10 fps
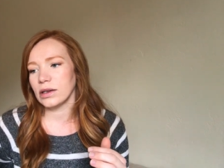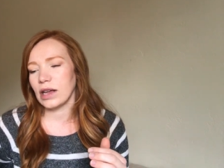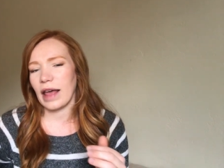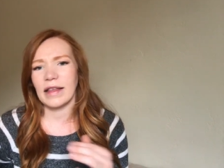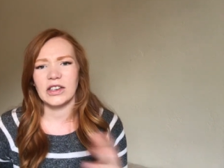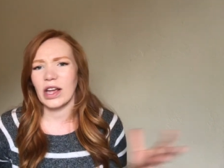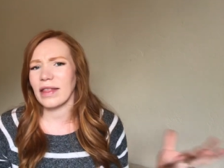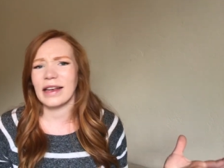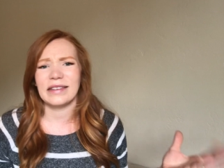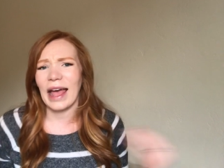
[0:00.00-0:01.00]
I think she had
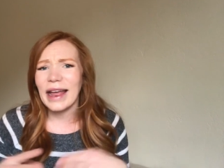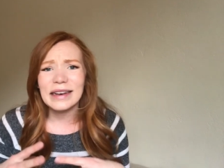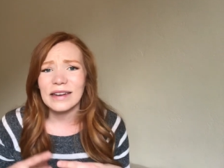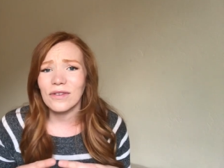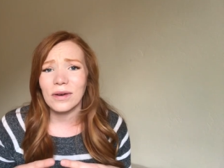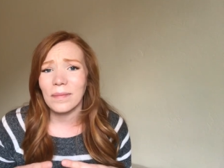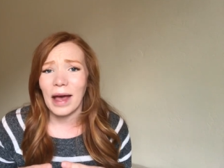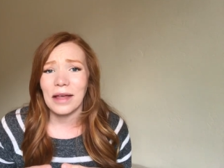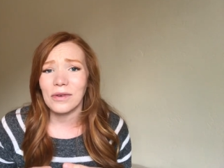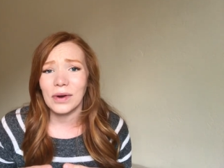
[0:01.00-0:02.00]
like ten different
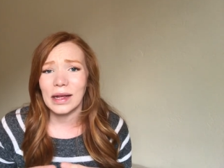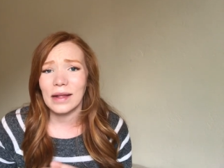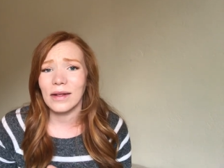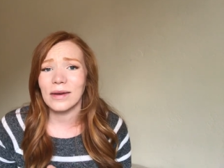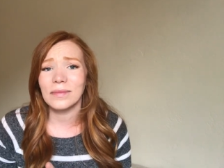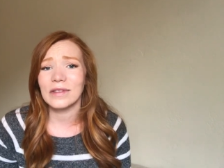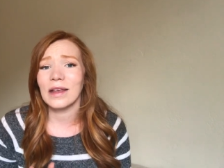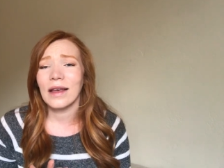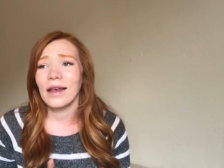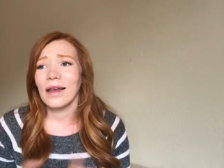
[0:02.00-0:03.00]
math curriculums
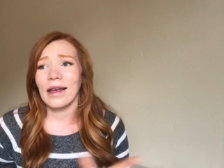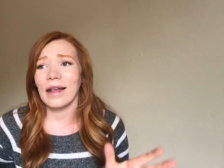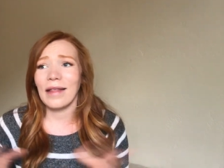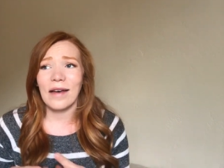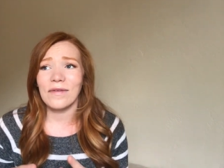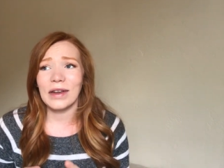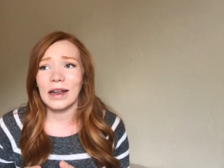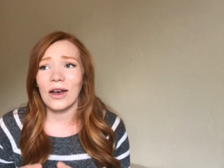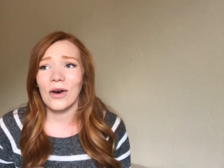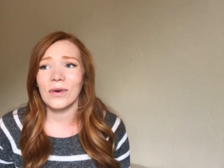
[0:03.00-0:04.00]
in that
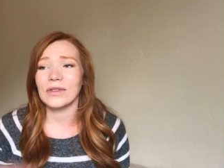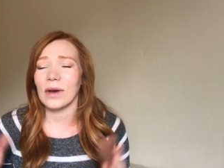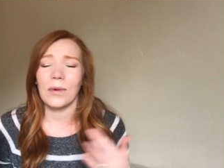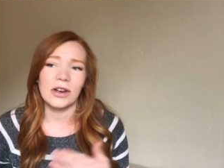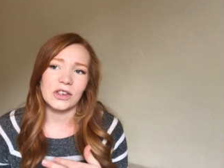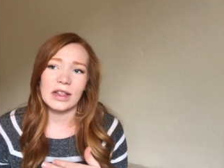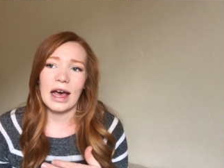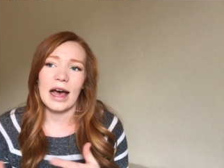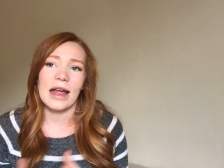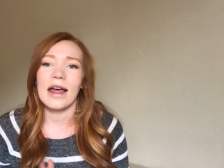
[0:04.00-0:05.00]
video, so I watched
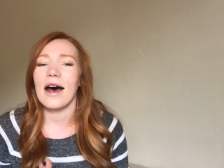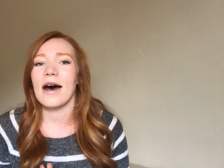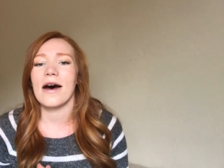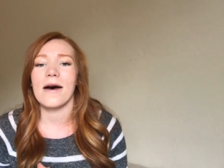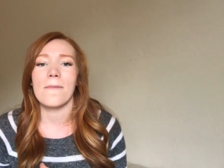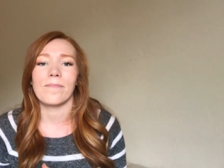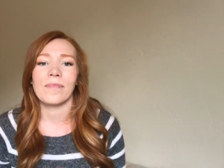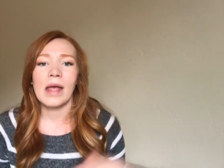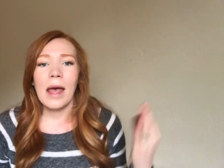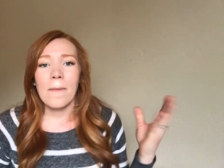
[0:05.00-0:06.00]
that. Um,
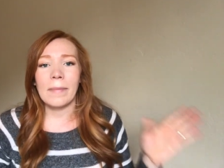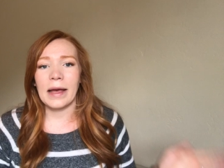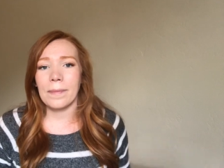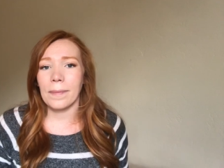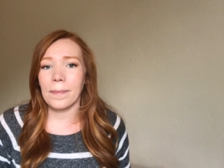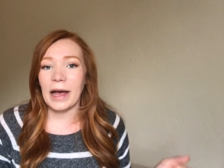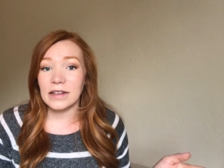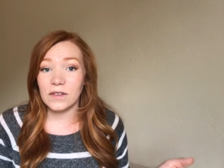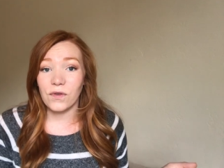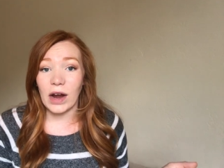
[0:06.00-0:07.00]
my
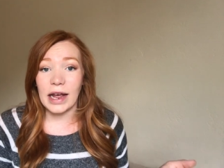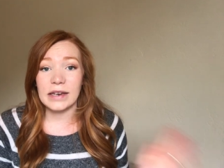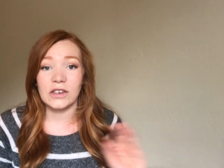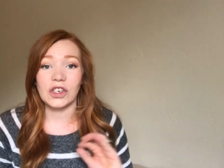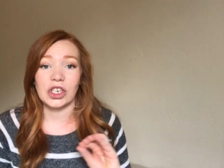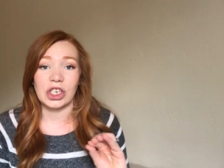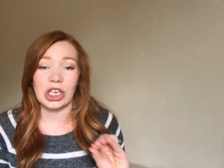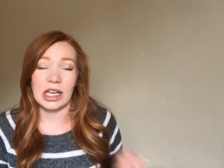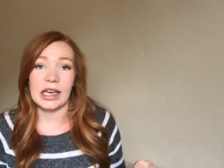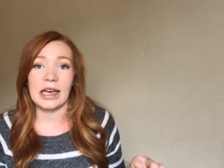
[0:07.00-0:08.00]
best friend,
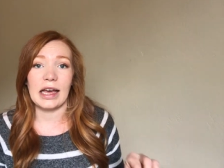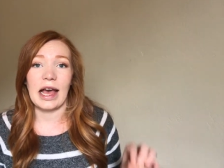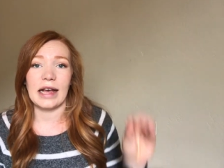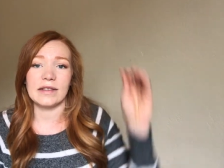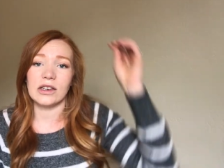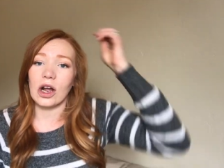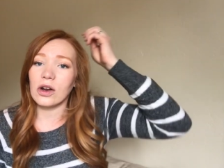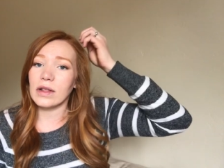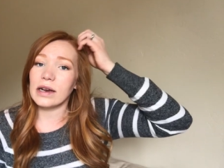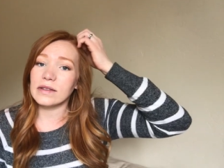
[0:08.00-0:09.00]
she has a
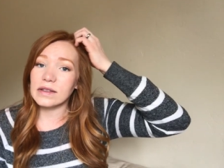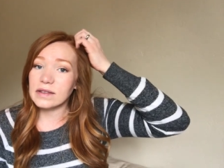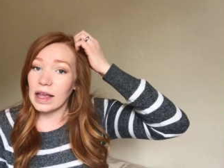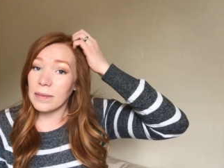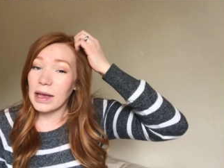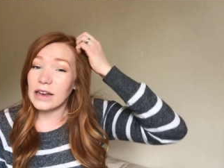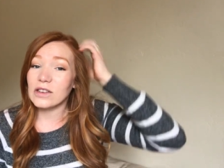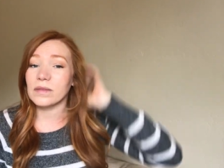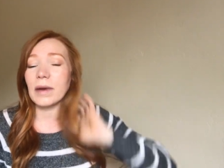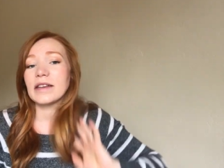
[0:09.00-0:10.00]
daughter that is the same age
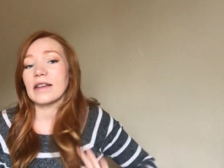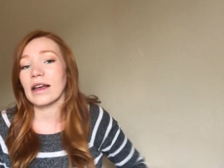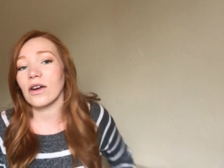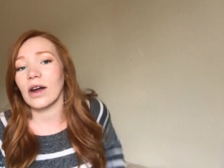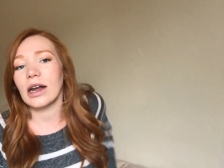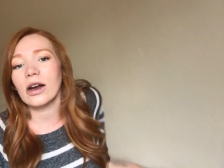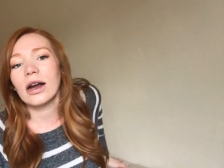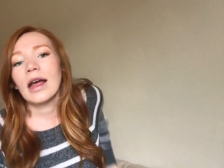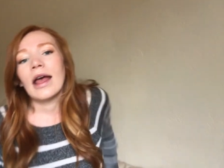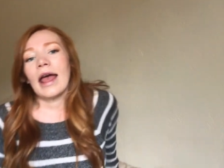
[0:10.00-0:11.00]
as my second grader,
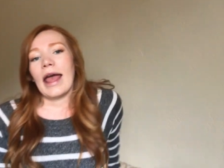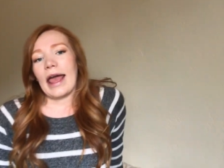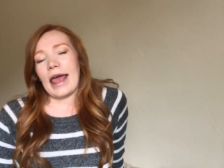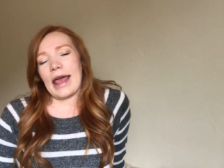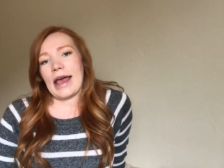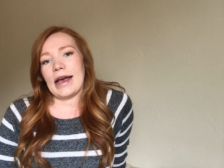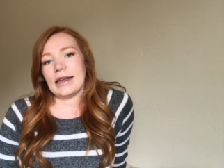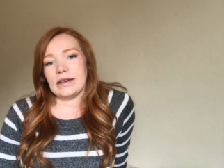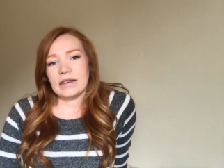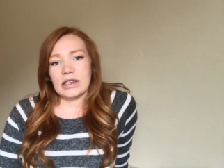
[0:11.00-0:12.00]

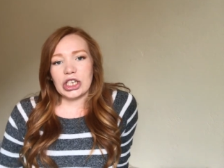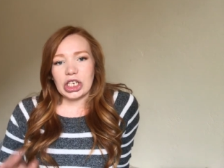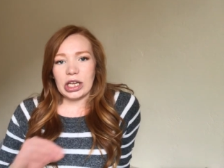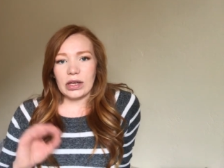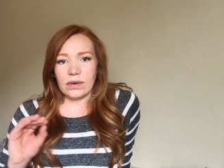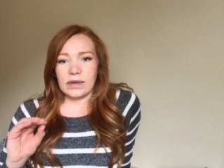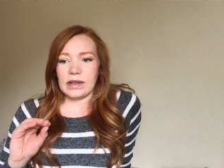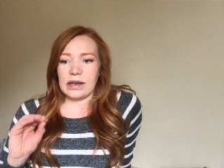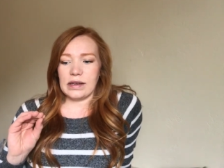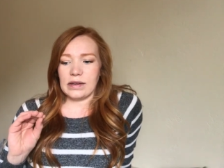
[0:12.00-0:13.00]
and she
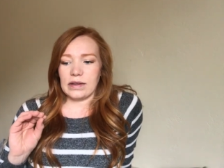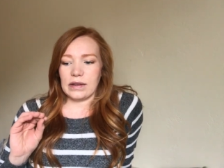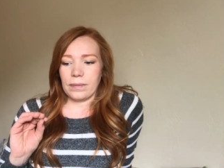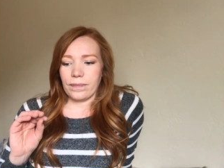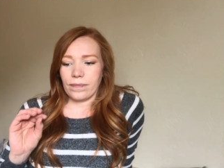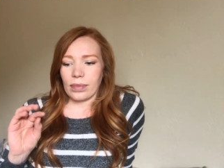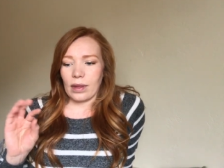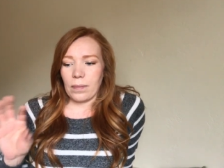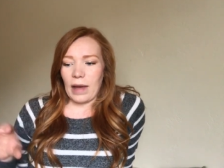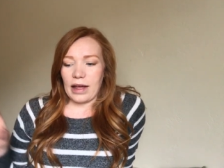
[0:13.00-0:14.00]
uses
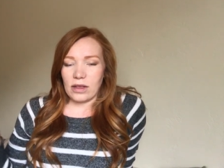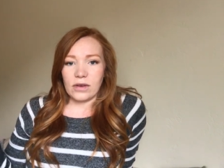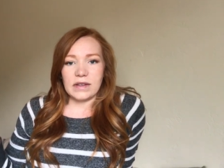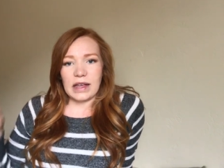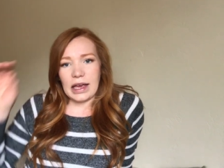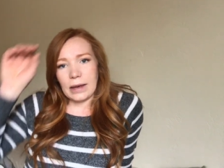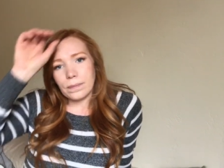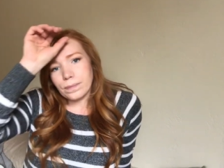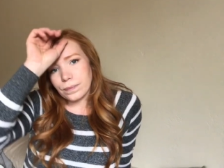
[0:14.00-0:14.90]
Math U See.